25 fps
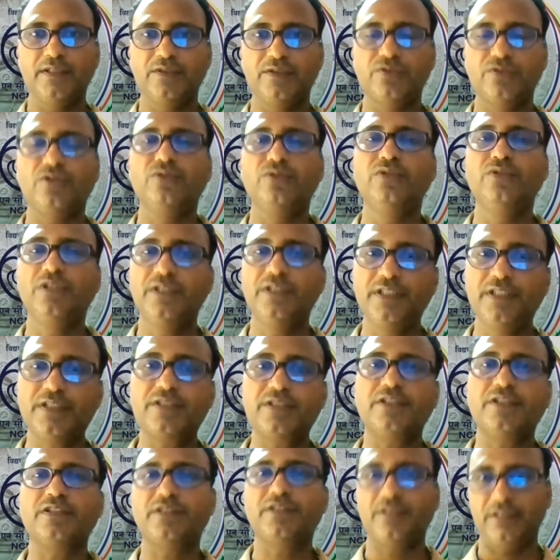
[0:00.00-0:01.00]
So we'll
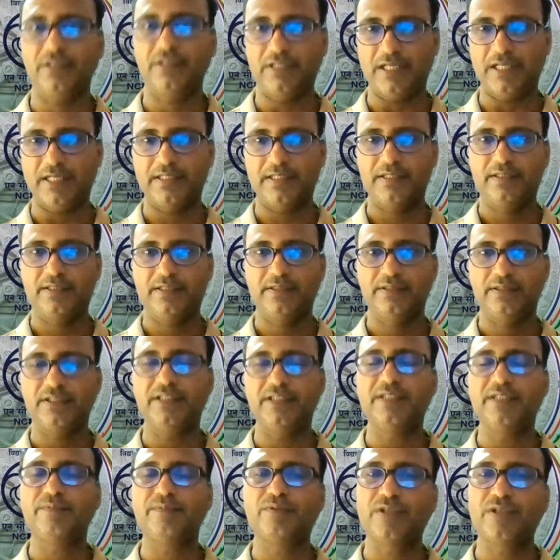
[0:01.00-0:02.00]
discuss on that, the
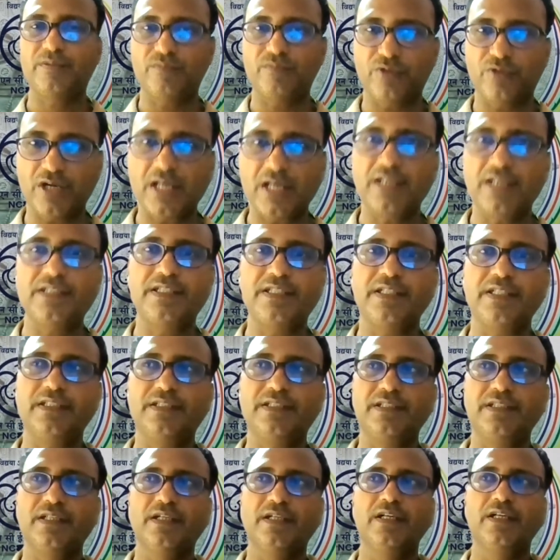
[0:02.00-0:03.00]
different
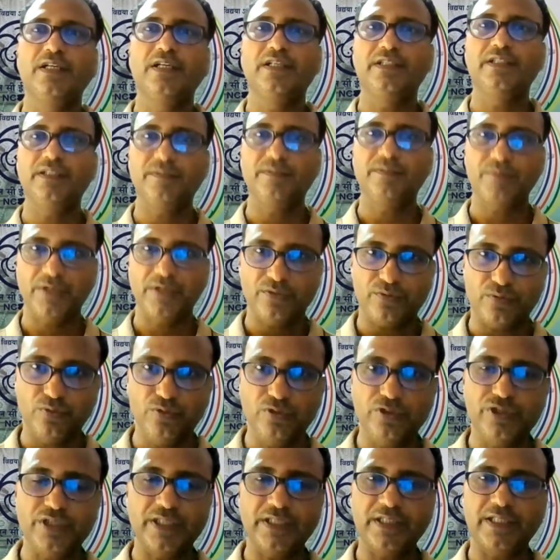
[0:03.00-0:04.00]
modalities, different
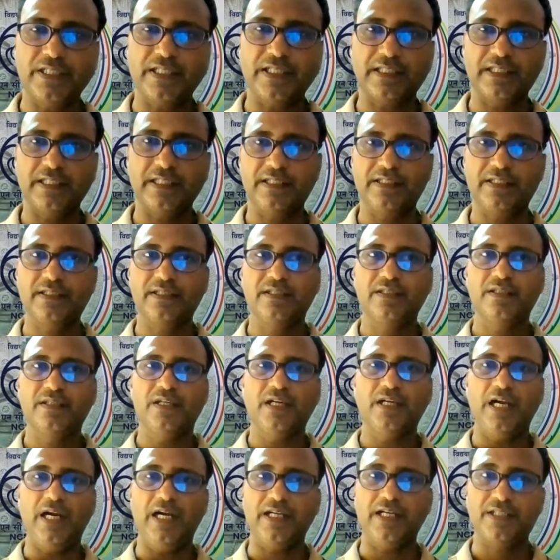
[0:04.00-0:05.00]
tools and techniques,
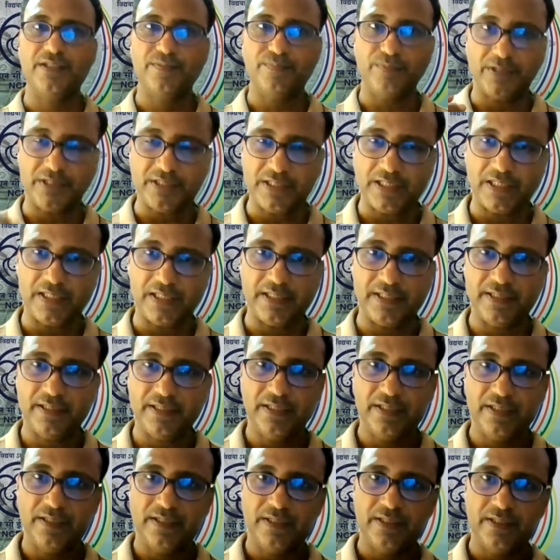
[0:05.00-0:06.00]
and especially
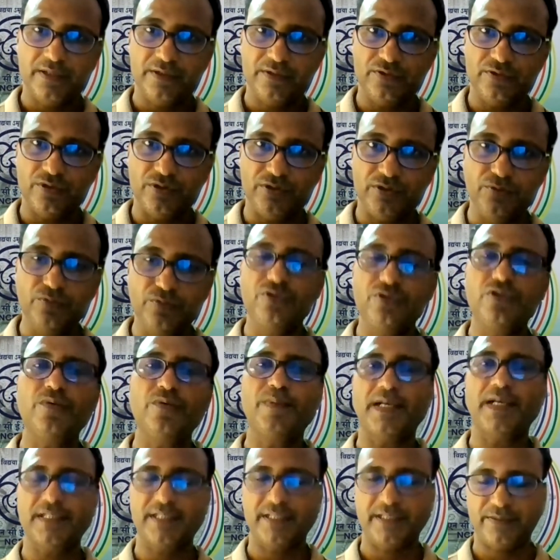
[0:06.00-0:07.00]
the use
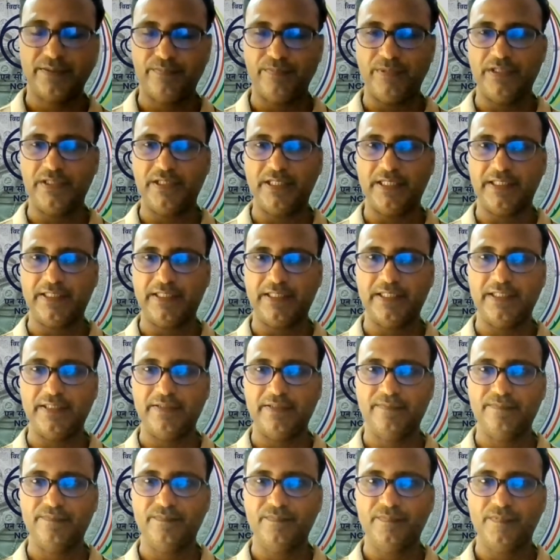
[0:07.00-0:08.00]
of assessment technique
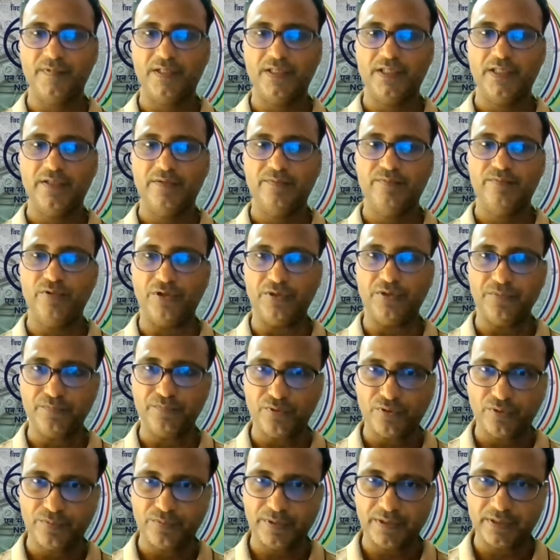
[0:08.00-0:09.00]
for
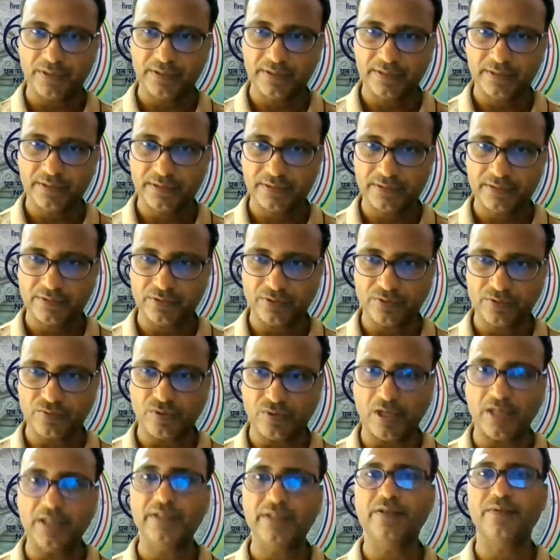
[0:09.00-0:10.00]
improving the
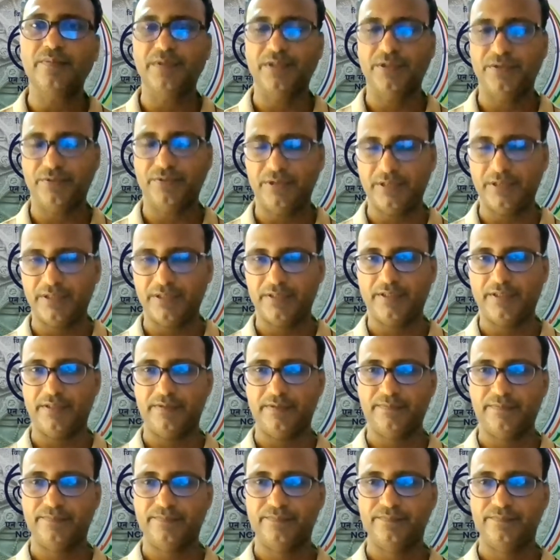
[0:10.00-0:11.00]
quality of education.